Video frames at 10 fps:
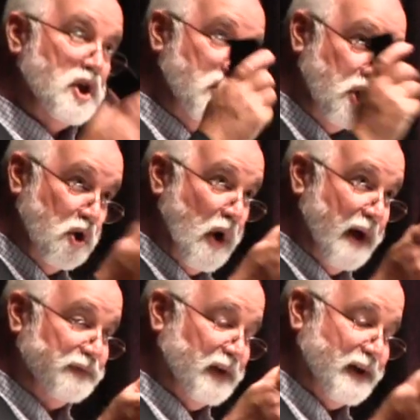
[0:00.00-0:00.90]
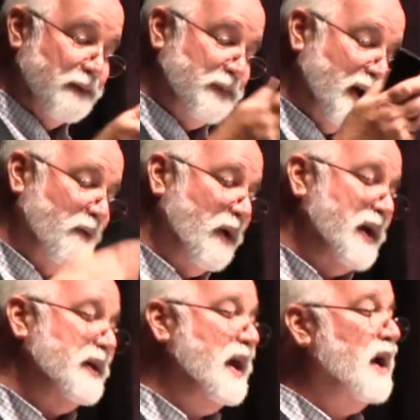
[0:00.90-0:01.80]
you have to come down
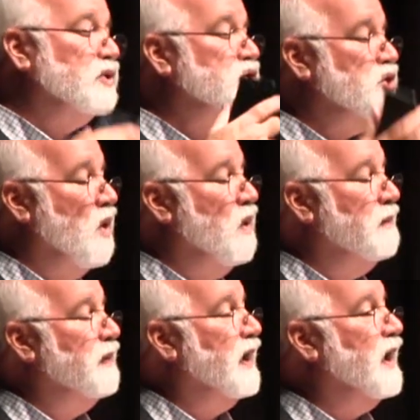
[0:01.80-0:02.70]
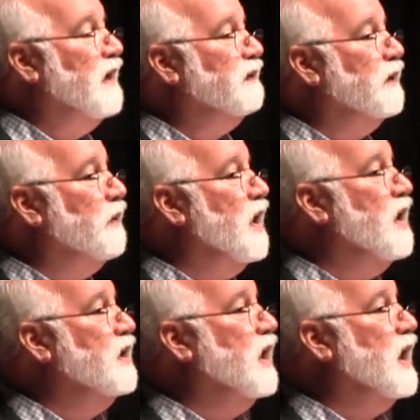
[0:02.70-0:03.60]
right now, show them they got the
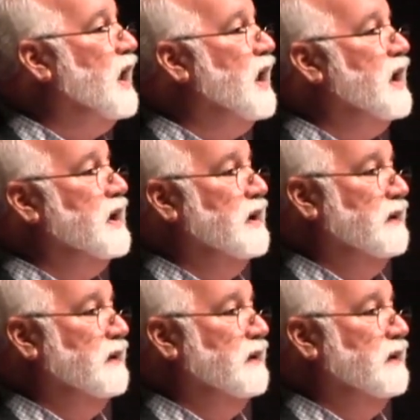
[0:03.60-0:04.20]
wrong guy.